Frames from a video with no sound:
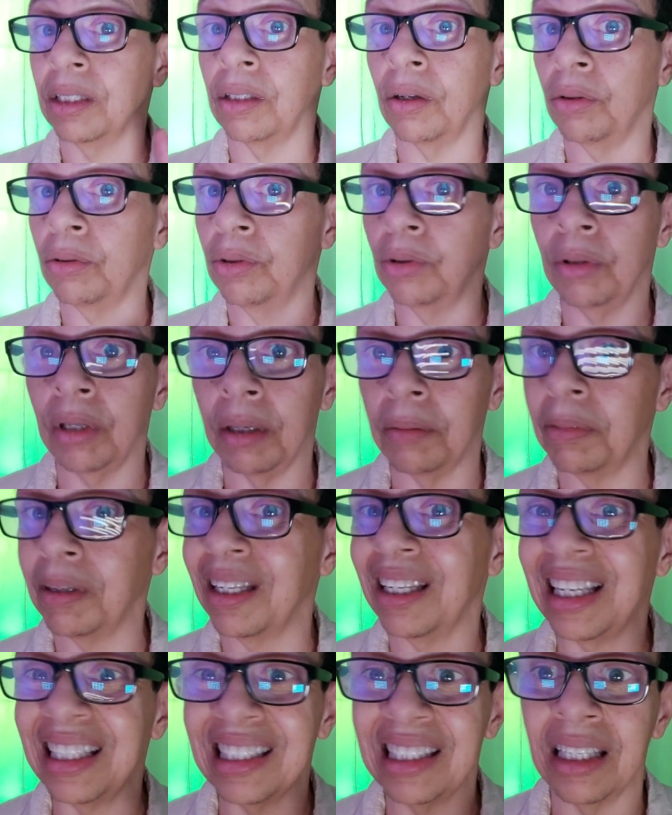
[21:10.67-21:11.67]
Don't do that
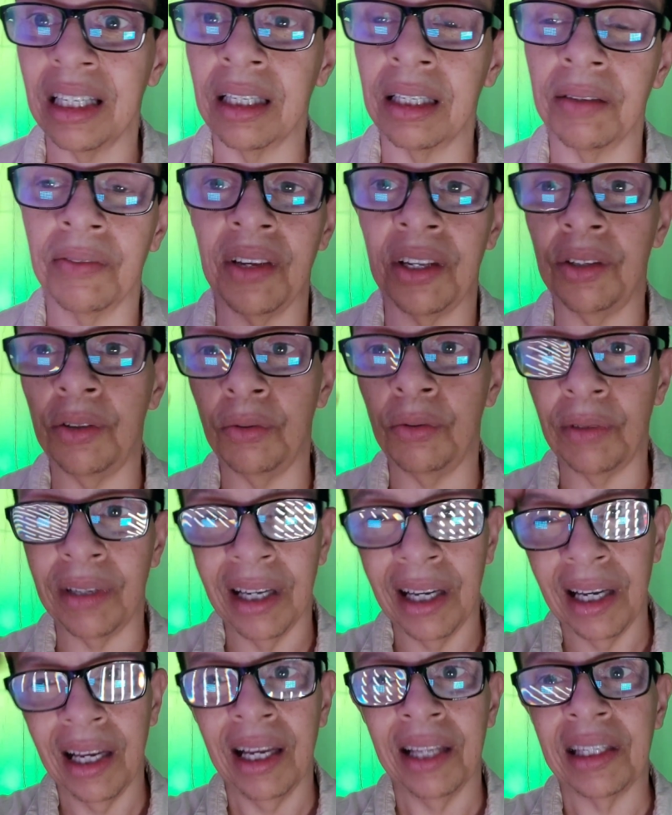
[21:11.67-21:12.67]
because that's negative. And
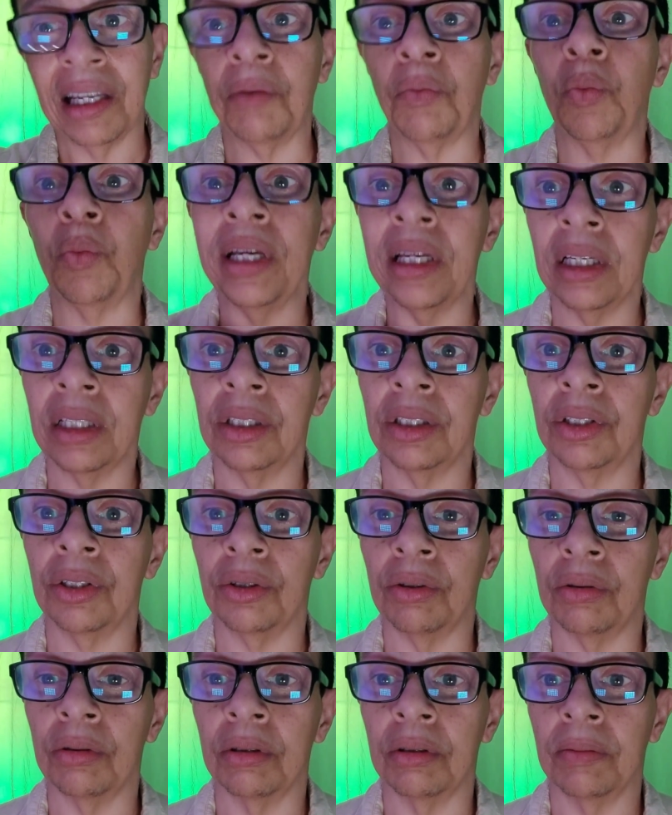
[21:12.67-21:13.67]
that weakens
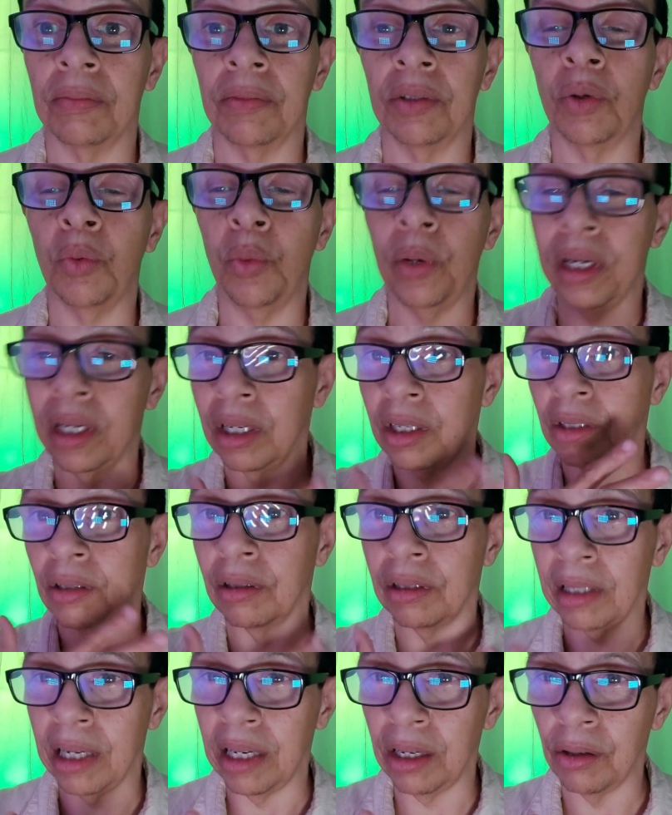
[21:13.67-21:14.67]
you. You weaken
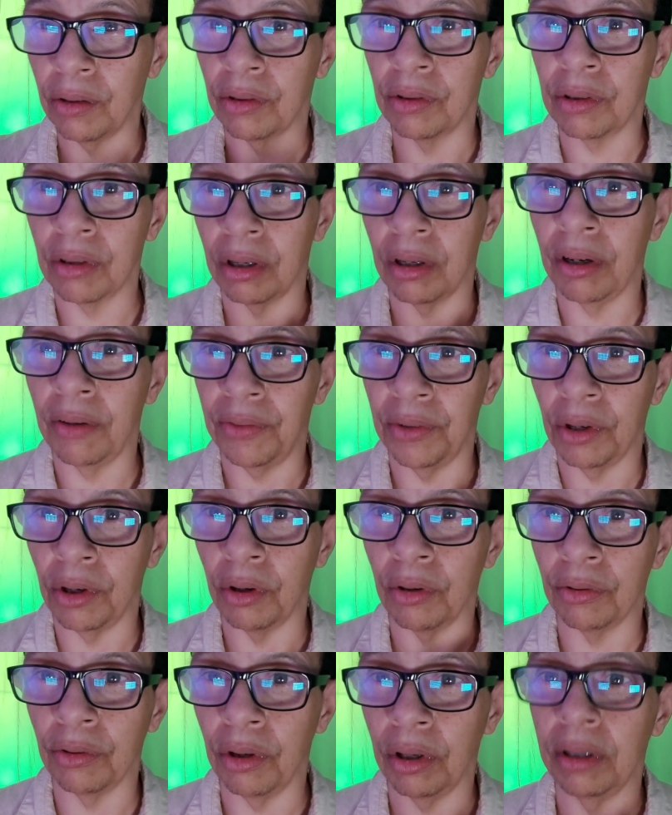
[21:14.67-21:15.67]
your layers of your
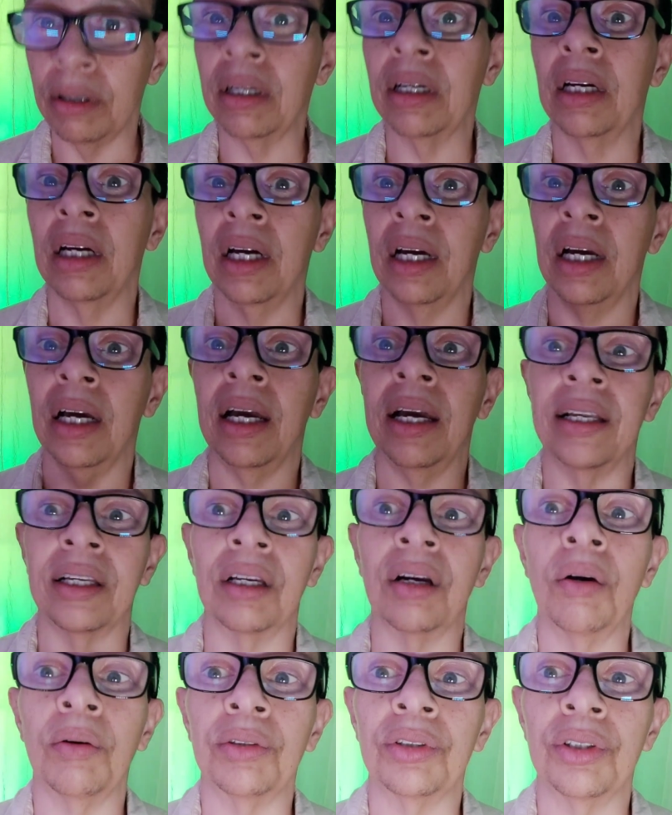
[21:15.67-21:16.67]
aura
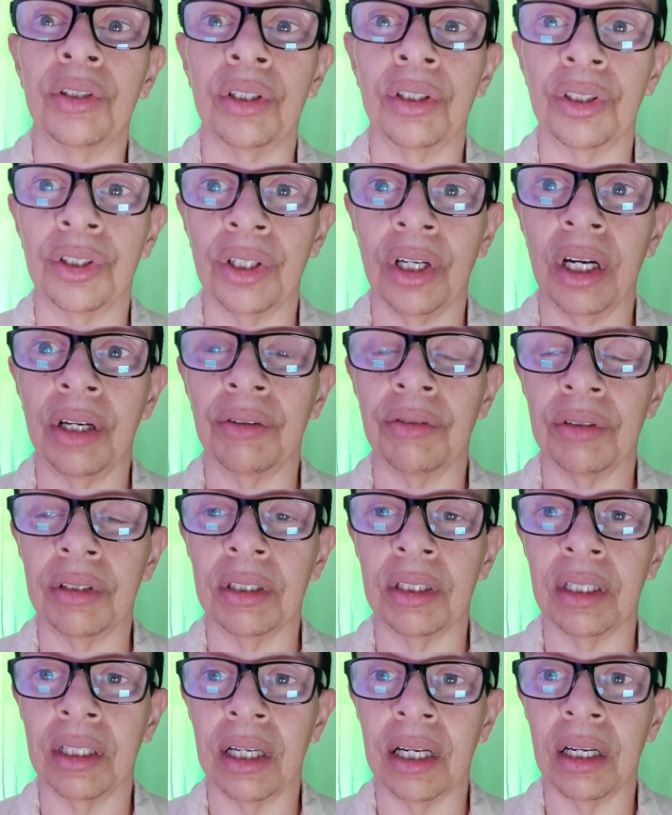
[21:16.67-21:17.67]
and go into your
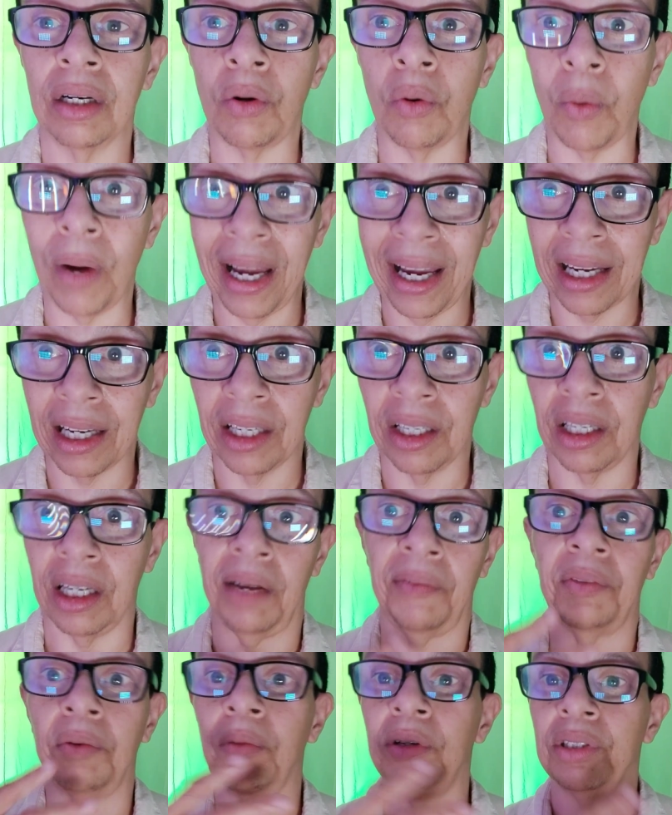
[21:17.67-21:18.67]
chakras and get out of whack. You're
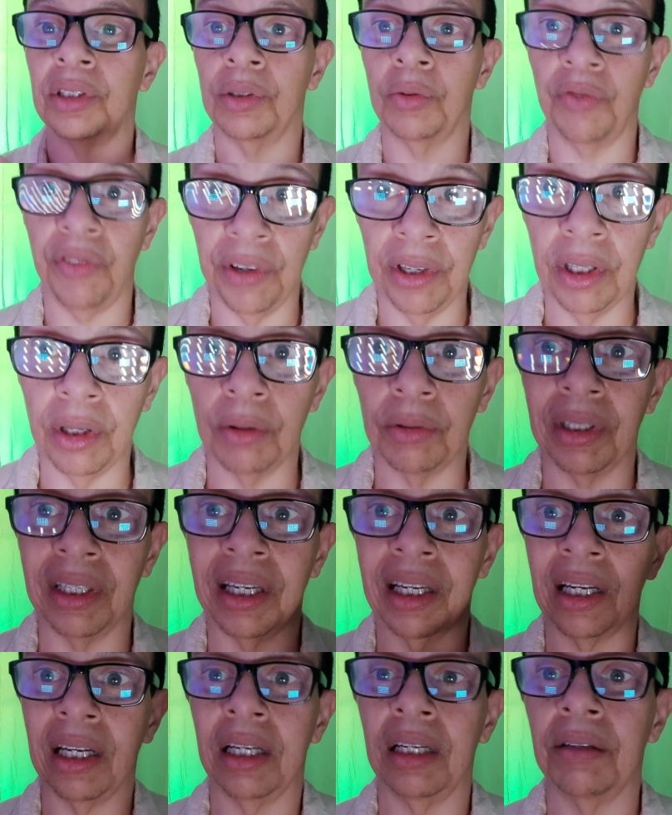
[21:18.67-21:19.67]
going to have to watch this video to
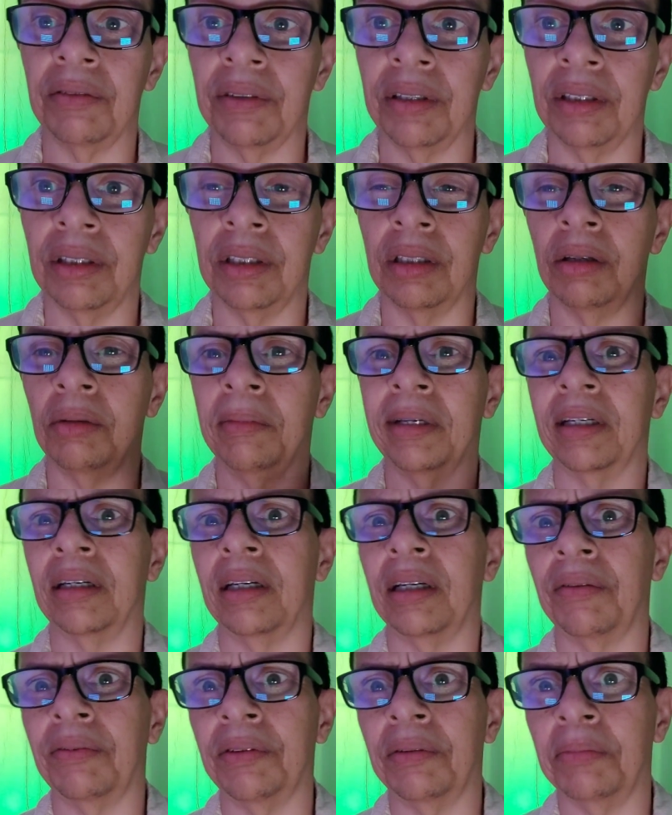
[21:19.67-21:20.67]
get out of it. You say, oh my
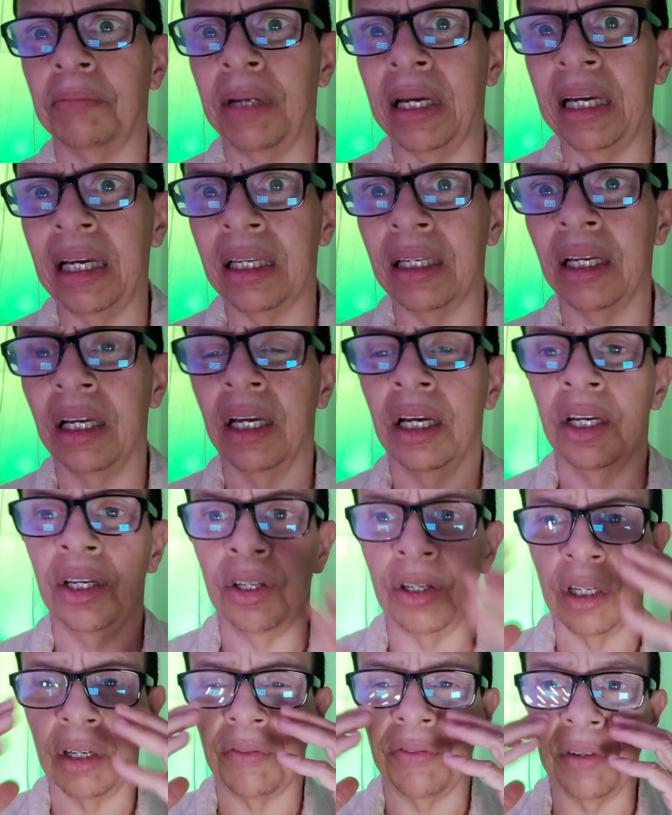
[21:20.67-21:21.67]
God, I feel bad.
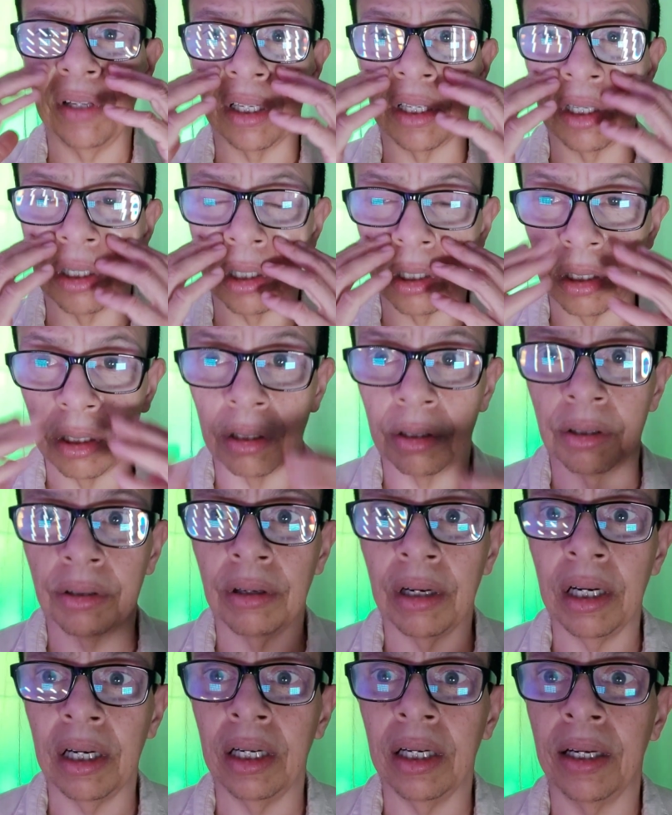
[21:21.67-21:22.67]
You're going to feel like you're going to
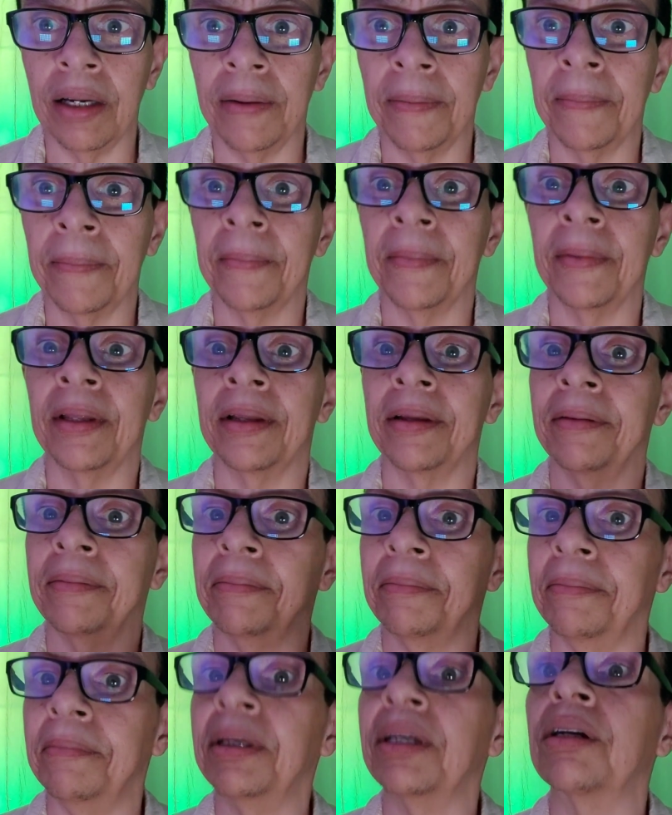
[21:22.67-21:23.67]
cry
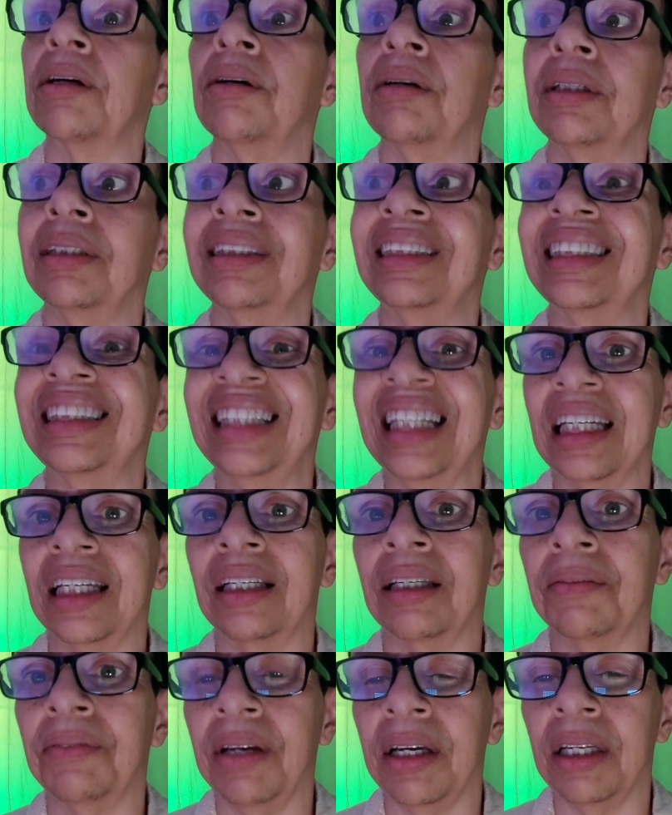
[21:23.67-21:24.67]
because
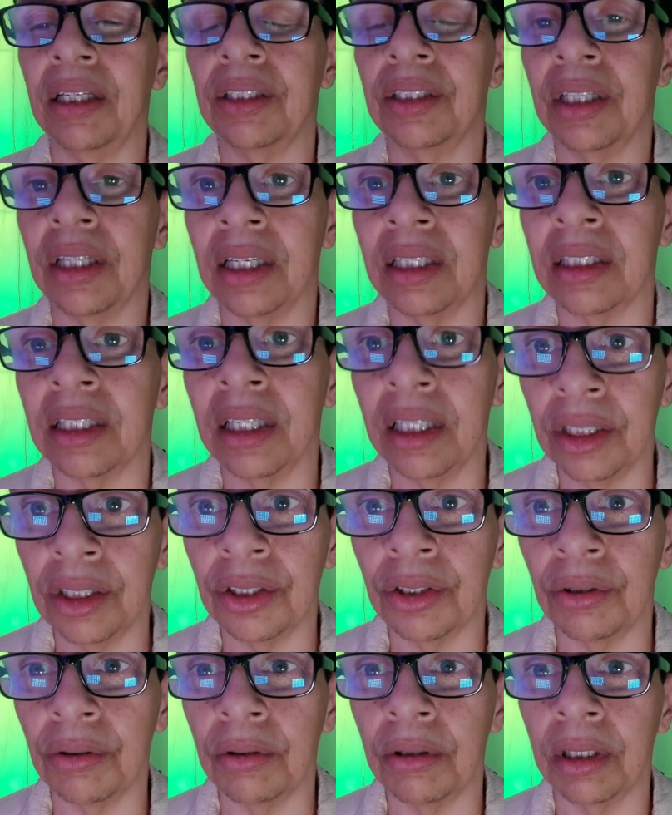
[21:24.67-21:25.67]
negative energy has
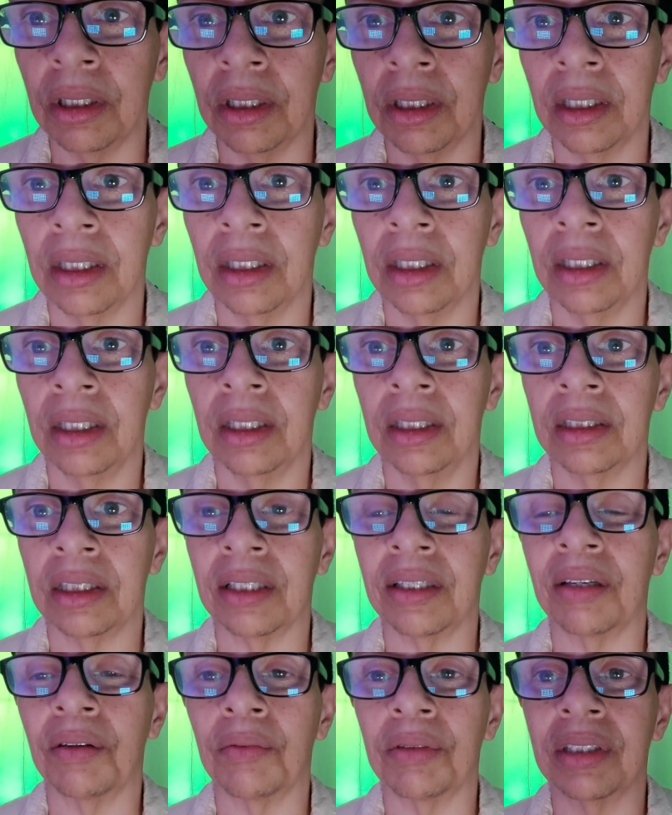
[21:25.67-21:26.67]
hit you.
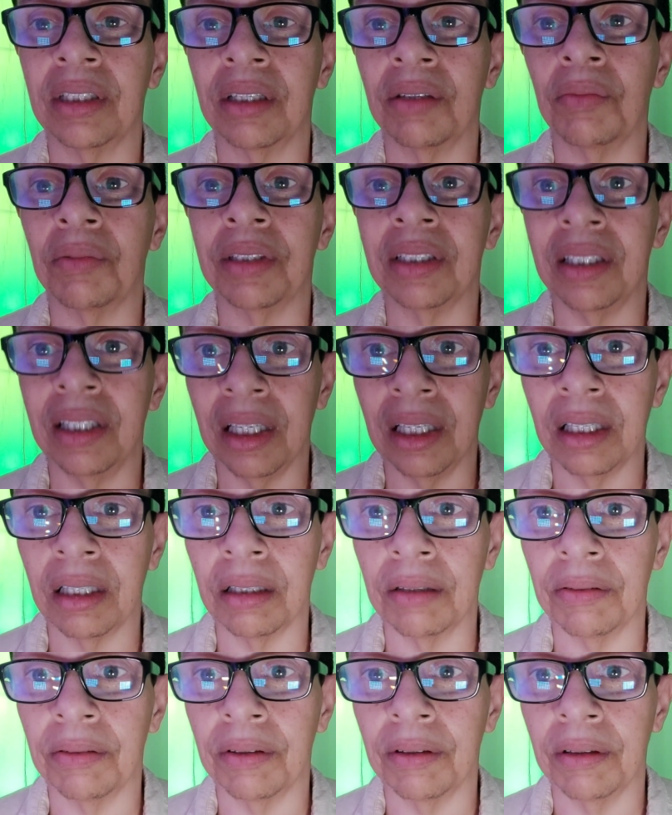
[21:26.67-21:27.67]
Something was said it was
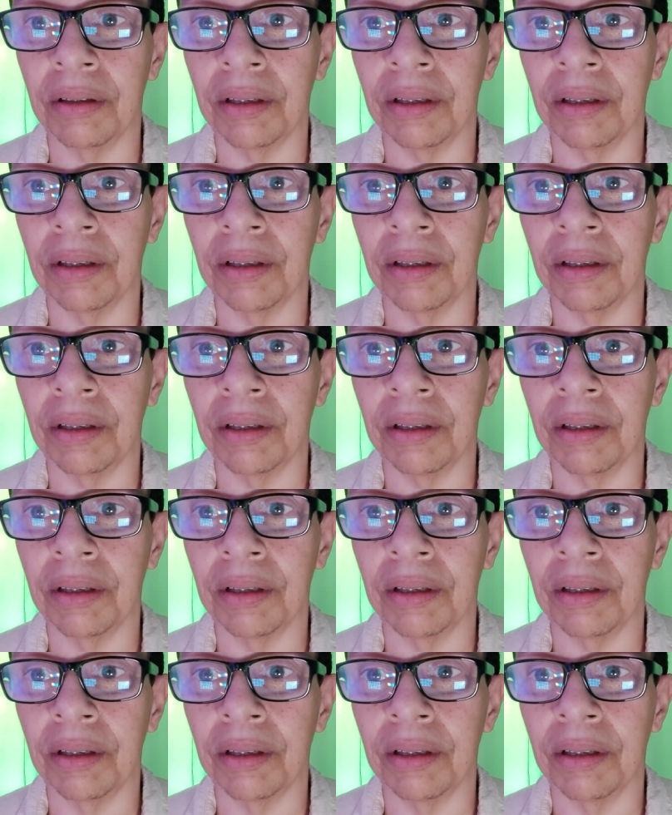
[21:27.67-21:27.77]
negative.